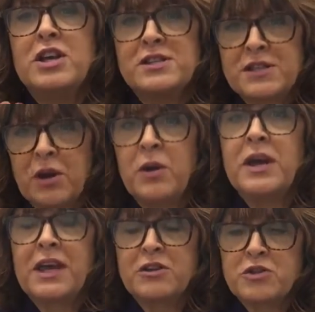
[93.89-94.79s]
So
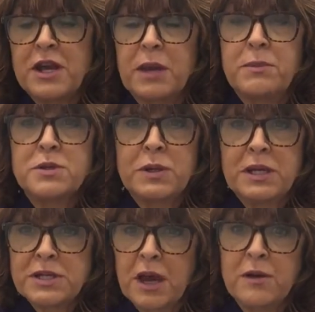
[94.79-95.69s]
get drying in between
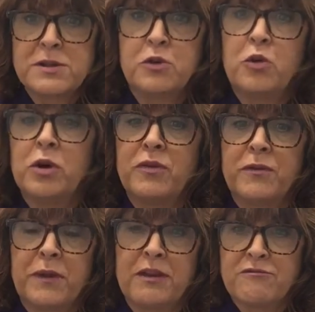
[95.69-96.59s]
your toes and all of your
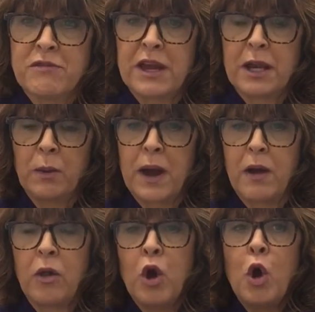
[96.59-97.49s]
feet really
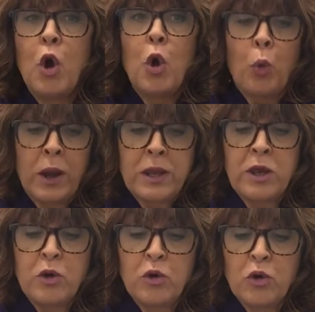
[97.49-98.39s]
well. When
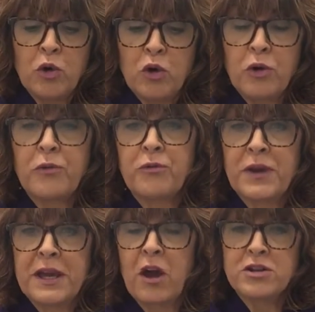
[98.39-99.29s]
your
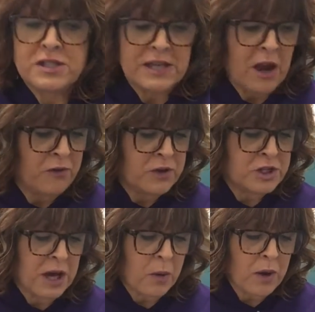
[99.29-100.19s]
feet are just out of the
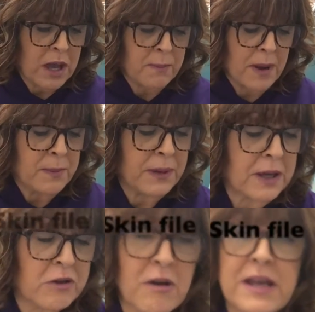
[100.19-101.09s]
shower, it might be
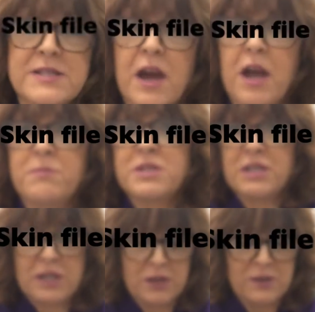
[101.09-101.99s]
a great time to
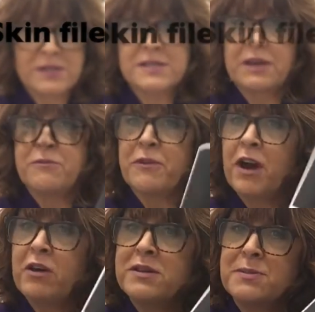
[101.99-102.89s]
use a skin
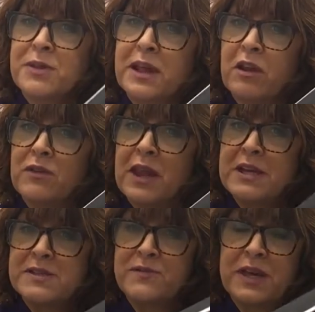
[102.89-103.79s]
file, something along the
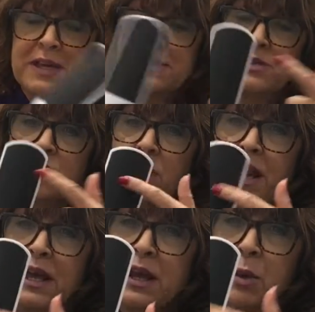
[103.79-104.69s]
lines of this. It's got
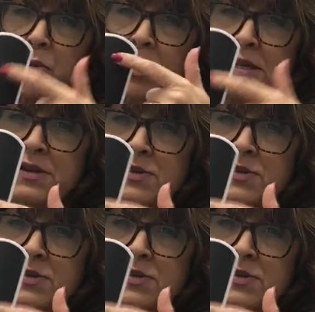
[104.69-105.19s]
like an abrasive